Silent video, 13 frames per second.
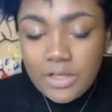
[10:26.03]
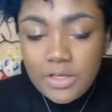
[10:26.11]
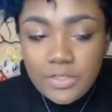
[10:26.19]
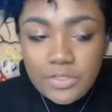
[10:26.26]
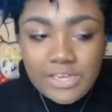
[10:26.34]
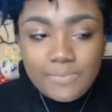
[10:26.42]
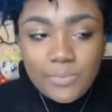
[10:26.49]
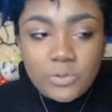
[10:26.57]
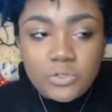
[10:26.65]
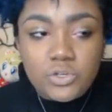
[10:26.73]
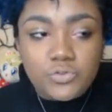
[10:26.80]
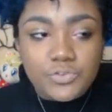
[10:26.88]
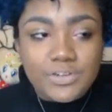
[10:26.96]
The most
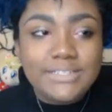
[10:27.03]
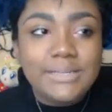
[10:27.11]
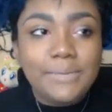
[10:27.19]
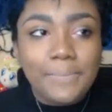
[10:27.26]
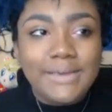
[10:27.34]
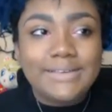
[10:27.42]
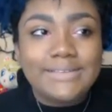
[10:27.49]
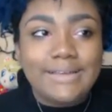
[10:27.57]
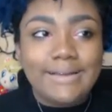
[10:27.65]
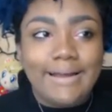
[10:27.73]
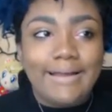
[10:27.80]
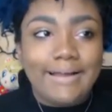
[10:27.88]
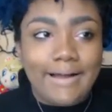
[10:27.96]
recent piece that
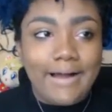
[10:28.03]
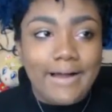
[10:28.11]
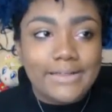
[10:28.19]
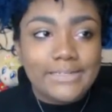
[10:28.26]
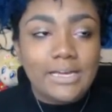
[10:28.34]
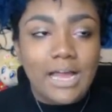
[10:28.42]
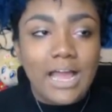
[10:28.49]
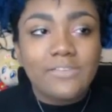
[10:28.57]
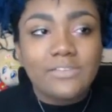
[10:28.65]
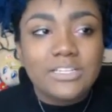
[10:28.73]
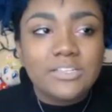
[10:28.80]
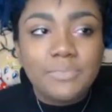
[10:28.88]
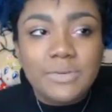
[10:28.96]
I got, I have
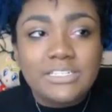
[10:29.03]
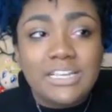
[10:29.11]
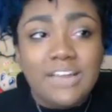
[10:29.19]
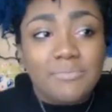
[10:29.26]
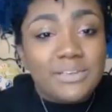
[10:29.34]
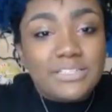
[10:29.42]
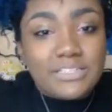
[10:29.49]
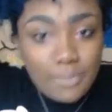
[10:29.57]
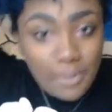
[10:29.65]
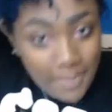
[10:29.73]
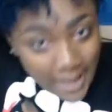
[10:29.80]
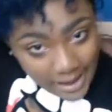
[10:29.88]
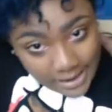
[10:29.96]
lots of pieces. I have pieces on my
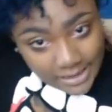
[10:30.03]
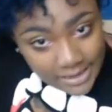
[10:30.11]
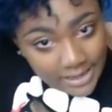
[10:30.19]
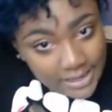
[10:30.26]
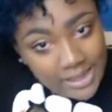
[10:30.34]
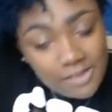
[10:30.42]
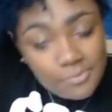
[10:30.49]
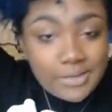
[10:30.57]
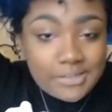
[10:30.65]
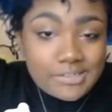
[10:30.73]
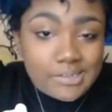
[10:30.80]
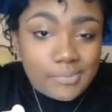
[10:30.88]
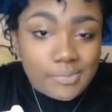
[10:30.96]
back, I have
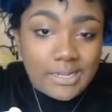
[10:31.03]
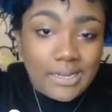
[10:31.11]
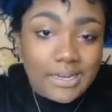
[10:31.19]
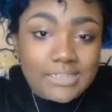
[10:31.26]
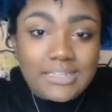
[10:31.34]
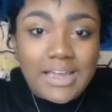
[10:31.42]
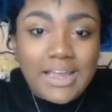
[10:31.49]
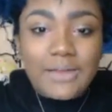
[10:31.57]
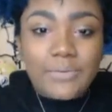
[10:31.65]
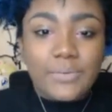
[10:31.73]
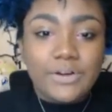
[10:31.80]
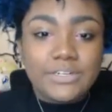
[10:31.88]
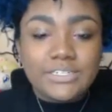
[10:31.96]
pieces on my legs, and
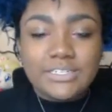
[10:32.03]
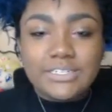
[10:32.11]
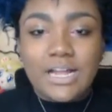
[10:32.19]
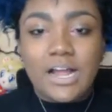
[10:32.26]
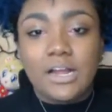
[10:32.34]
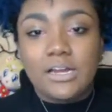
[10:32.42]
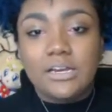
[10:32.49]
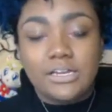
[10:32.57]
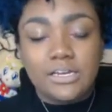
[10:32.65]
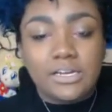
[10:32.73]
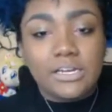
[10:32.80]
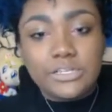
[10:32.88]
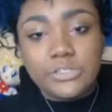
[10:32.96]
we're just not gonna
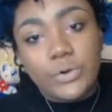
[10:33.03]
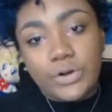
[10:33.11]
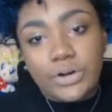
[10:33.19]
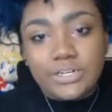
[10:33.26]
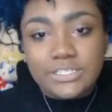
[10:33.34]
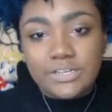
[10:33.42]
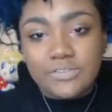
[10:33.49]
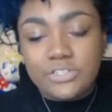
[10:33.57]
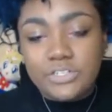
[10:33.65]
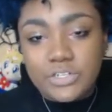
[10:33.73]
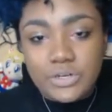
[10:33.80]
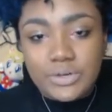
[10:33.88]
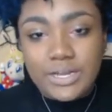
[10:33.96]
contort ourselves to
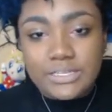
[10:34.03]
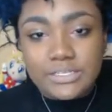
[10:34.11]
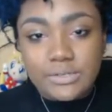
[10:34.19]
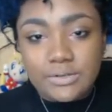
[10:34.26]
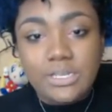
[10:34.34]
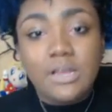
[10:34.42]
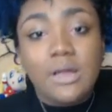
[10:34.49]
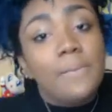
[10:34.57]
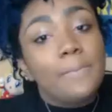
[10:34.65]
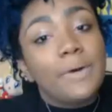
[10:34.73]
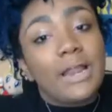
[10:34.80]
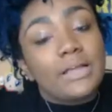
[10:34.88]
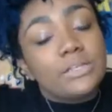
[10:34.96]
show you guys those.
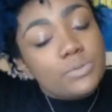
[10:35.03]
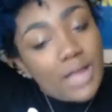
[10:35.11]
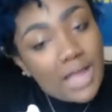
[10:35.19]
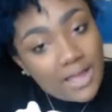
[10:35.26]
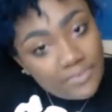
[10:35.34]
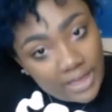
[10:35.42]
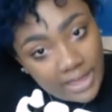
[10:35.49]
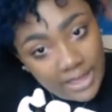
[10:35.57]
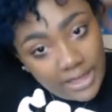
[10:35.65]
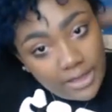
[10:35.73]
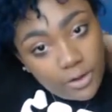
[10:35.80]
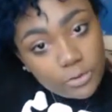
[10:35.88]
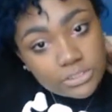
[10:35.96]
But I do have a
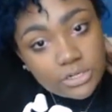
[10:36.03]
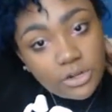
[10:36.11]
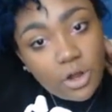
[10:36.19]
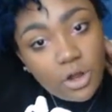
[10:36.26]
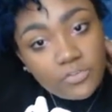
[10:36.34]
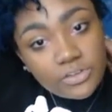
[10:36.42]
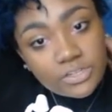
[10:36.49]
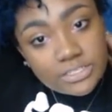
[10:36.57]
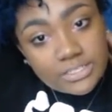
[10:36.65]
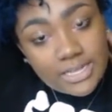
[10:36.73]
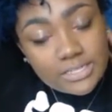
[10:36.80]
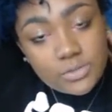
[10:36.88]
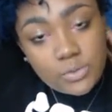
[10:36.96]
Holden Caulfield
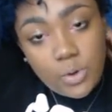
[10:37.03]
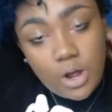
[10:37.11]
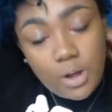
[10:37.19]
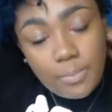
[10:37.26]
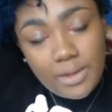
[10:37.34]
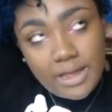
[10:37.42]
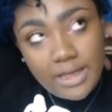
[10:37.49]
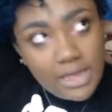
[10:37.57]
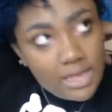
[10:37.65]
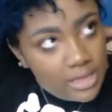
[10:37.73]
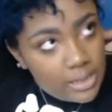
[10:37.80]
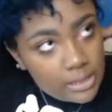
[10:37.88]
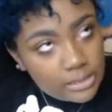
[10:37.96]
tattoo on my
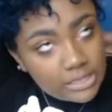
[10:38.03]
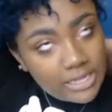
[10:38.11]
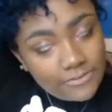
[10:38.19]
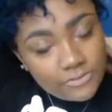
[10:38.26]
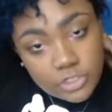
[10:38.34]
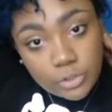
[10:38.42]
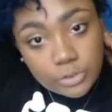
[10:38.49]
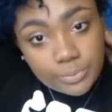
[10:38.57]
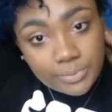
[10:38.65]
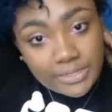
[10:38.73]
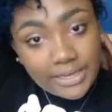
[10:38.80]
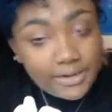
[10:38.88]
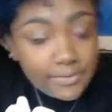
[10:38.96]
left shoulder
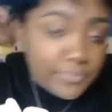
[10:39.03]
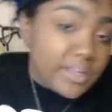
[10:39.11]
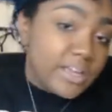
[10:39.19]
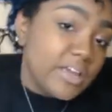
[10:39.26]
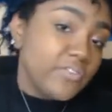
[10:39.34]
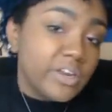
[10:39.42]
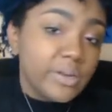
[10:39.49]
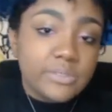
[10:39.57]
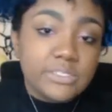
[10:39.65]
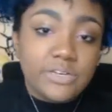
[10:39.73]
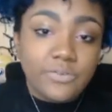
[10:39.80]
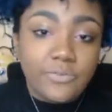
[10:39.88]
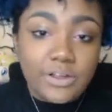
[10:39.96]
blade. If anyone's
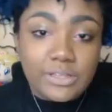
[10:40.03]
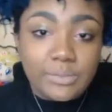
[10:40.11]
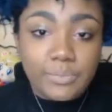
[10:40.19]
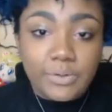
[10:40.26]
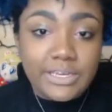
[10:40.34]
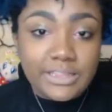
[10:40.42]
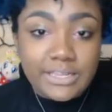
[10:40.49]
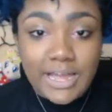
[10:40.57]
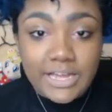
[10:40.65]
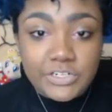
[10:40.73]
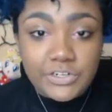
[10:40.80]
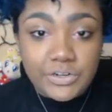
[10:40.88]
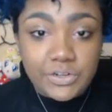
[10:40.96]
ever read the book The
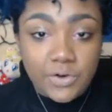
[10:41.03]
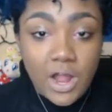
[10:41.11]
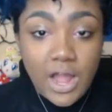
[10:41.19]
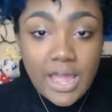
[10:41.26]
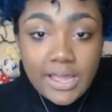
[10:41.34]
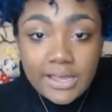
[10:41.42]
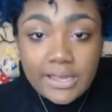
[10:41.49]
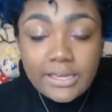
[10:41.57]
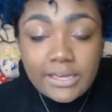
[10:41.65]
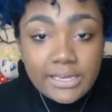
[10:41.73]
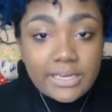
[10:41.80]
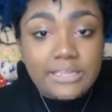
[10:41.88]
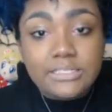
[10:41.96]
Catcher in the Rye,
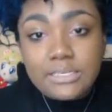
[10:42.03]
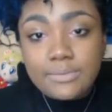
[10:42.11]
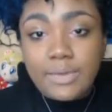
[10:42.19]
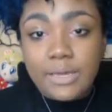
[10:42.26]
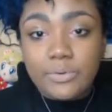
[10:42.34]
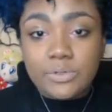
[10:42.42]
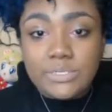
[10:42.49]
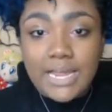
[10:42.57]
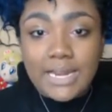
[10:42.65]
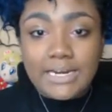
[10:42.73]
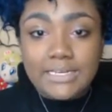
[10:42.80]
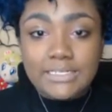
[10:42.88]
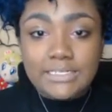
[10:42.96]
he is the main
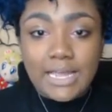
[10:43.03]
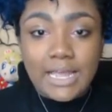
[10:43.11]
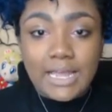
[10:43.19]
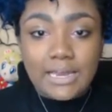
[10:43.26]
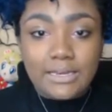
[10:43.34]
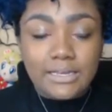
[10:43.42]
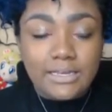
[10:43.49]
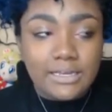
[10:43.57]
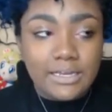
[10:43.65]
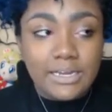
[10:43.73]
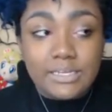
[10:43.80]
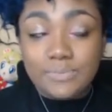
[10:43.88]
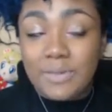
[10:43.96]
protagonist, and
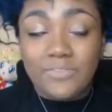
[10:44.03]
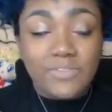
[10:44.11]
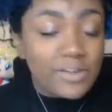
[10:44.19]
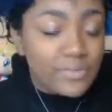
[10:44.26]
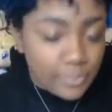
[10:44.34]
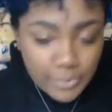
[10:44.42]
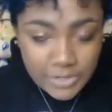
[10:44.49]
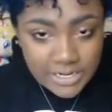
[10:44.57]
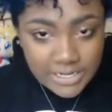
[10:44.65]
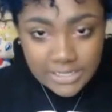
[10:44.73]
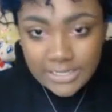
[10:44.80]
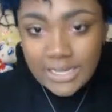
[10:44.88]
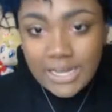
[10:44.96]
it is my favorite book.
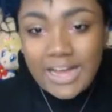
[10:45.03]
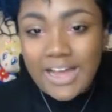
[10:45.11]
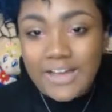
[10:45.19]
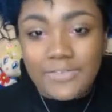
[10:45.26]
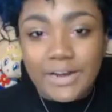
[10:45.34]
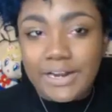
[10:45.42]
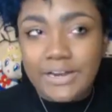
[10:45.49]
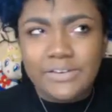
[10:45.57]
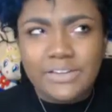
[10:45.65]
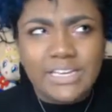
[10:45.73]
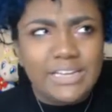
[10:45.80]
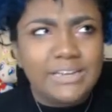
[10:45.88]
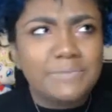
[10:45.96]
I read it
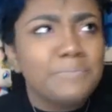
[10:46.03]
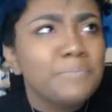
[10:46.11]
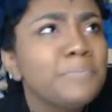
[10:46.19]
in,